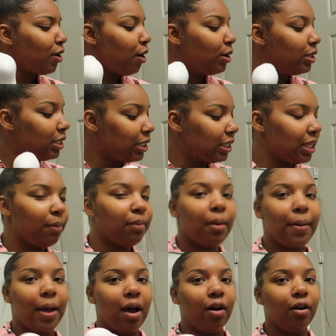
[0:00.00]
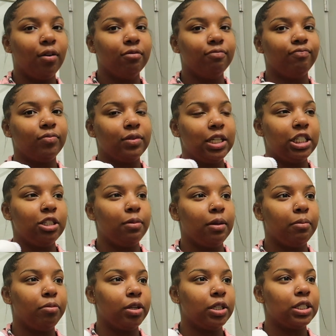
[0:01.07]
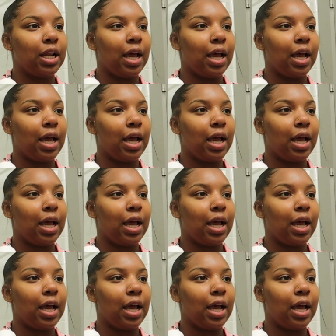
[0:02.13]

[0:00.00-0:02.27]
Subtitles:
know, it's just something about this spin brush.